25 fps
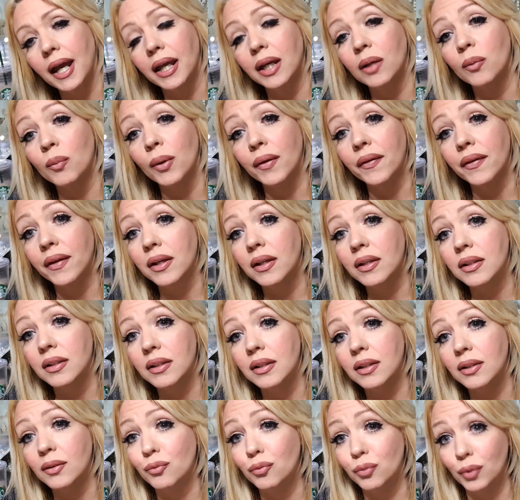hand with it,
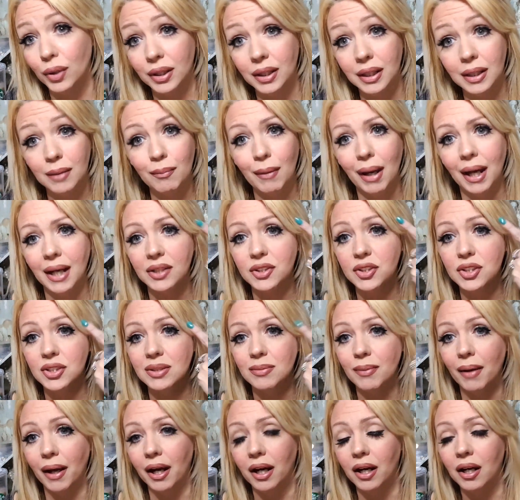it really
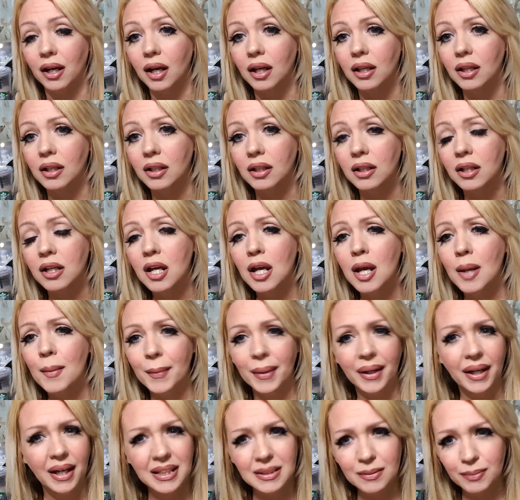matches my hair color
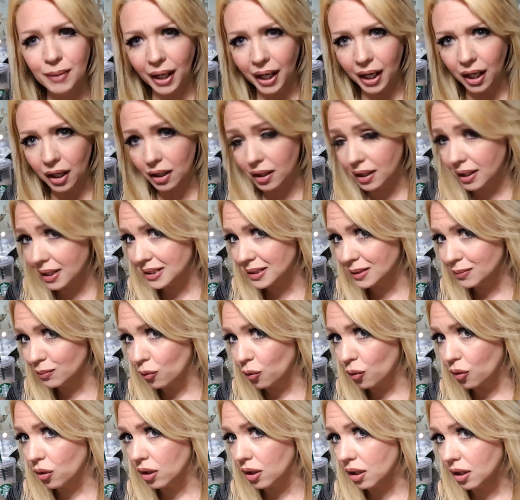because my hair is
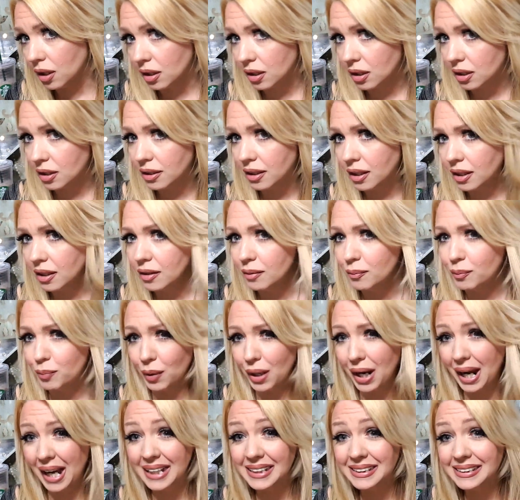more
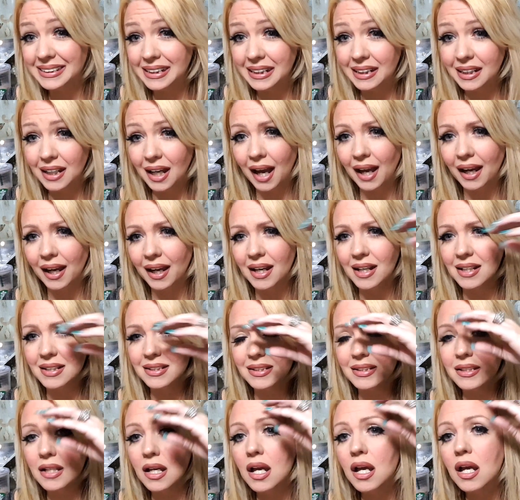brassy, I
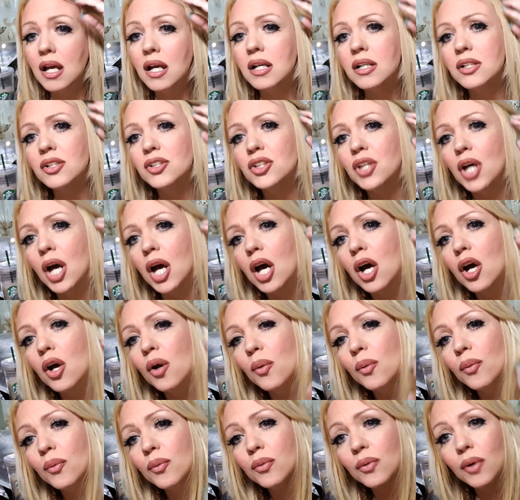guess.
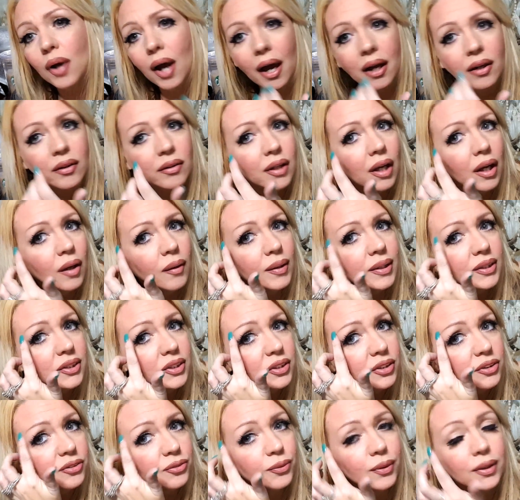So, I don't know. It
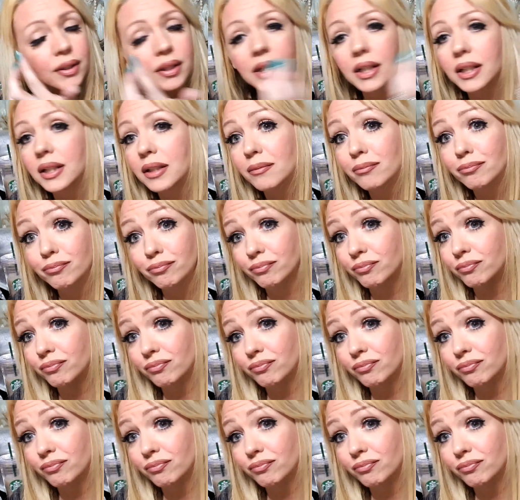just really,